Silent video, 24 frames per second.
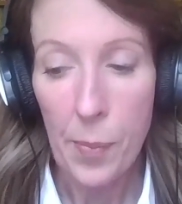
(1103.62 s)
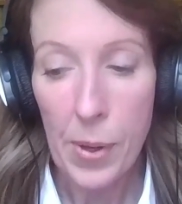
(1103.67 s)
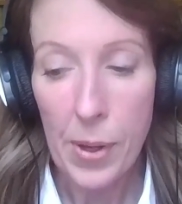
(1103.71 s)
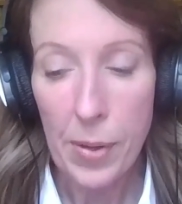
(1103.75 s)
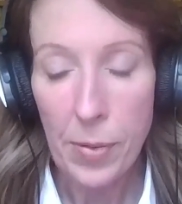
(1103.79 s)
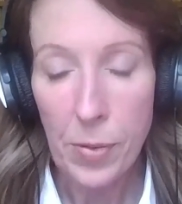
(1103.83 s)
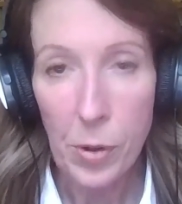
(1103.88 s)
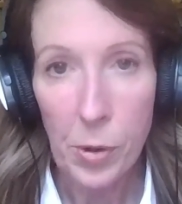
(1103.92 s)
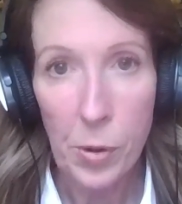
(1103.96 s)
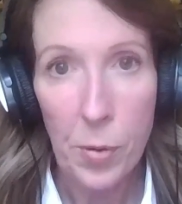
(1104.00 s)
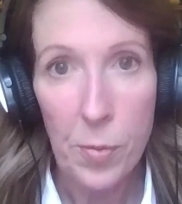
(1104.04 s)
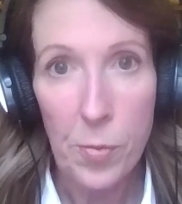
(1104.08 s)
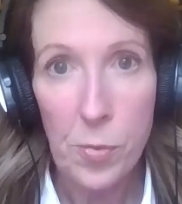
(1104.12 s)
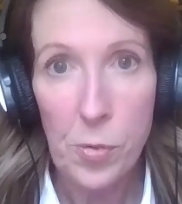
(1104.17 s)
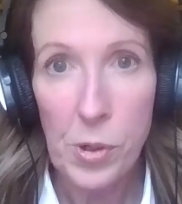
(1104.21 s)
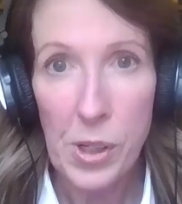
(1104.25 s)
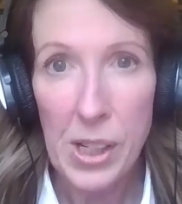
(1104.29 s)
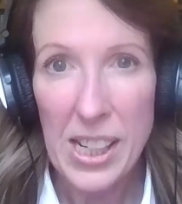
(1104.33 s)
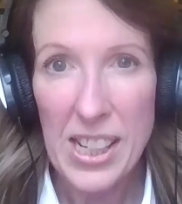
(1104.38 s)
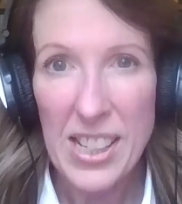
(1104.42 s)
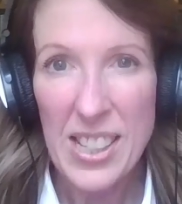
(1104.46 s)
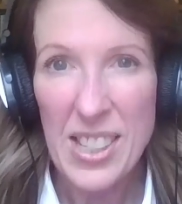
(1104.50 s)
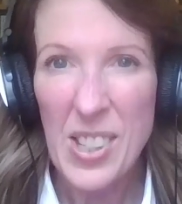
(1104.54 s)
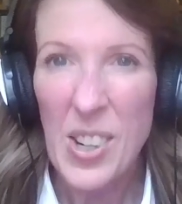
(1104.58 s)
if you're on
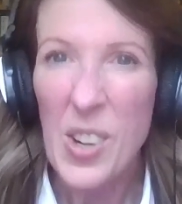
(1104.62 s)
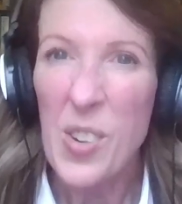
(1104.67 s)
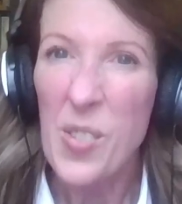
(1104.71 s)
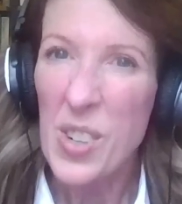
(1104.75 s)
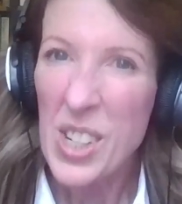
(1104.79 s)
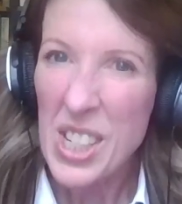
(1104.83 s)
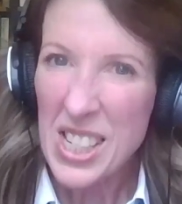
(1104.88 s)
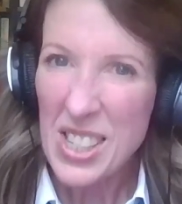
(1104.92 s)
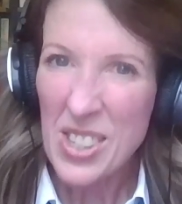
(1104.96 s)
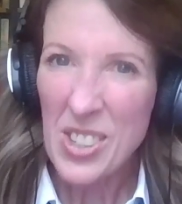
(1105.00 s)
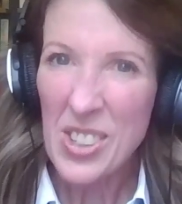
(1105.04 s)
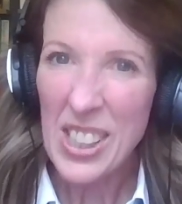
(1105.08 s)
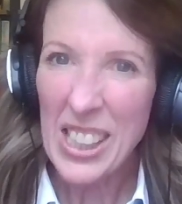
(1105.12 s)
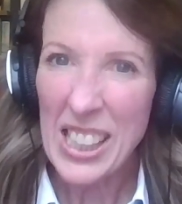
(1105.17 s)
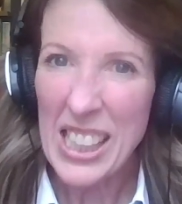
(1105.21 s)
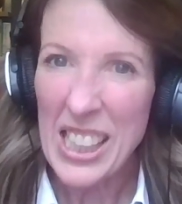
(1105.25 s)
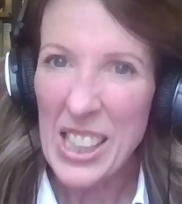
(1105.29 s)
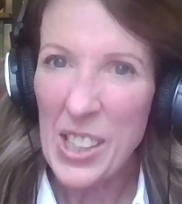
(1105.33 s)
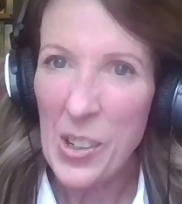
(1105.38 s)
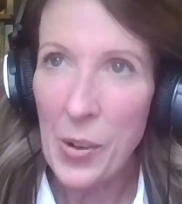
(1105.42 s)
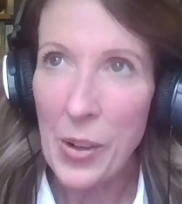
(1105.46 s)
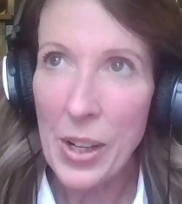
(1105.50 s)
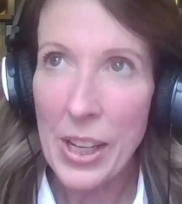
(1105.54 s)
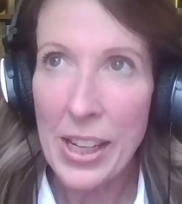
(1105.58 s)
free. So, which is really
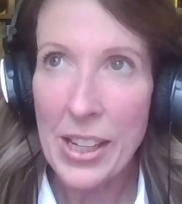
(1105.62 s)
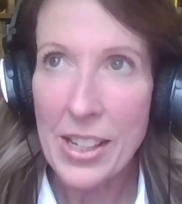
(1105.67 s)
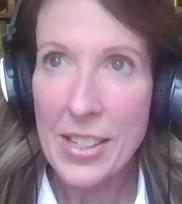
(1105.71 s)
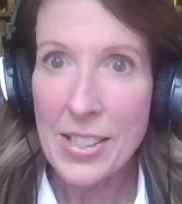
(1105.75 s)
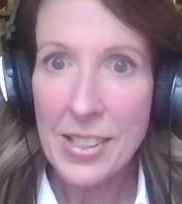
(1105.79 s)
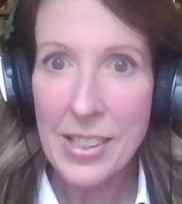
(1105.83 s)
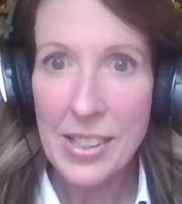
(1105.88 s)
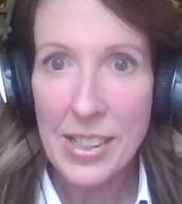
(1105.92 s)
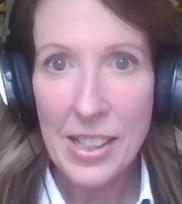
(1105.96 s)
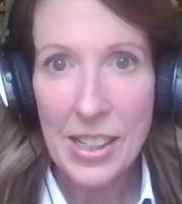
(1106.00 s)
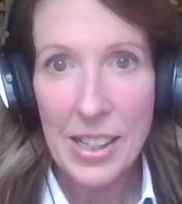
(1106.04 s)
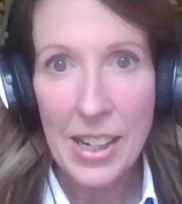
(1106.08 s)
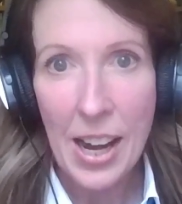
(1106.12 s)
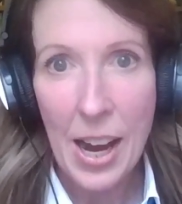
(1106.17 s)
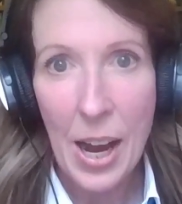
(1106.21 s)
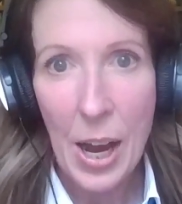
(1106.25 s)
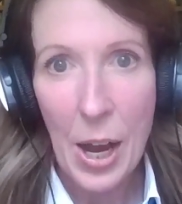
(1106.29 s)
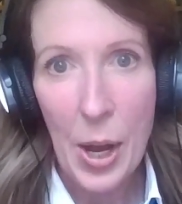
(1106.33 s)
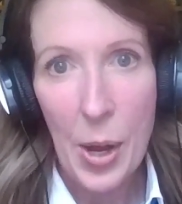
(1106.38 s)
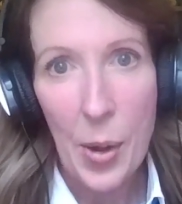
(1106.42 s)
annoying, isn't it?